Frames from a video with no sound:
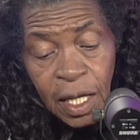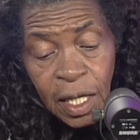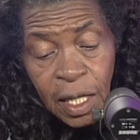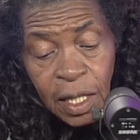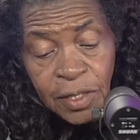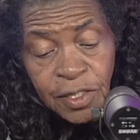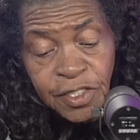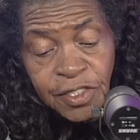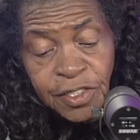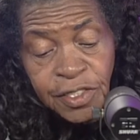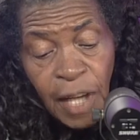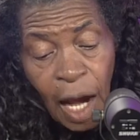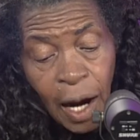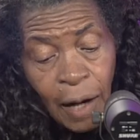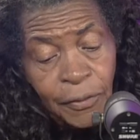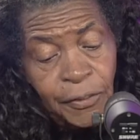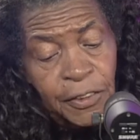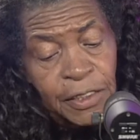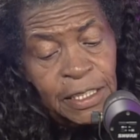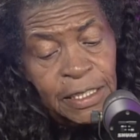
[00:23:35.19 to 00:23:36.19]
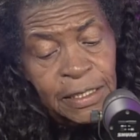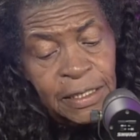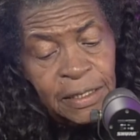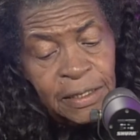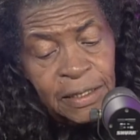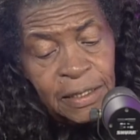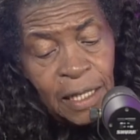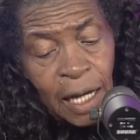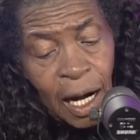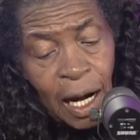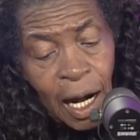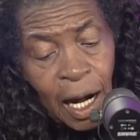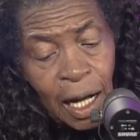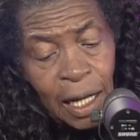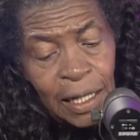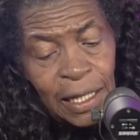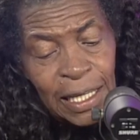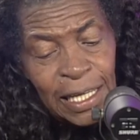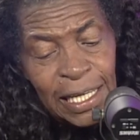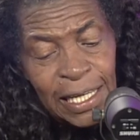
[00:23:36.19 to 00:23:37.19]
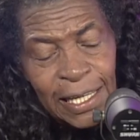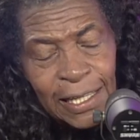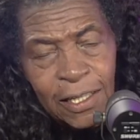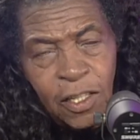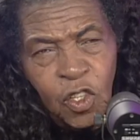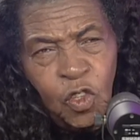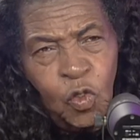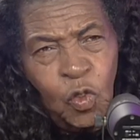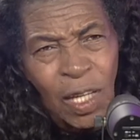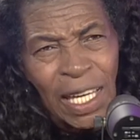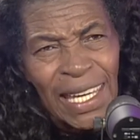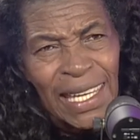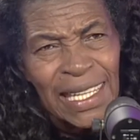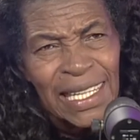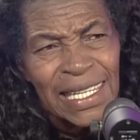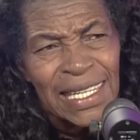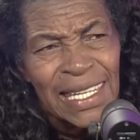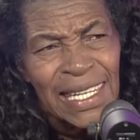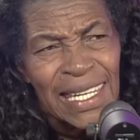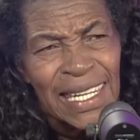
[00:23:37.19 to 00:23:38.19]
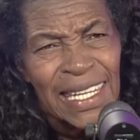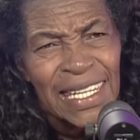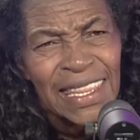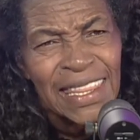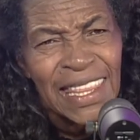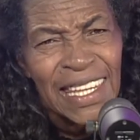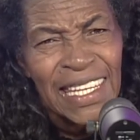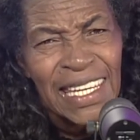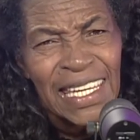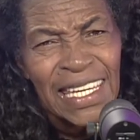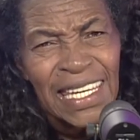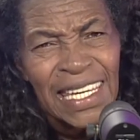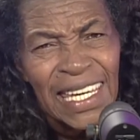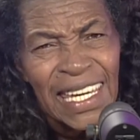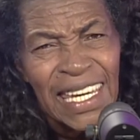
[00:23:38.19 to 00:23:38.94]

sovereign God, He can do anything,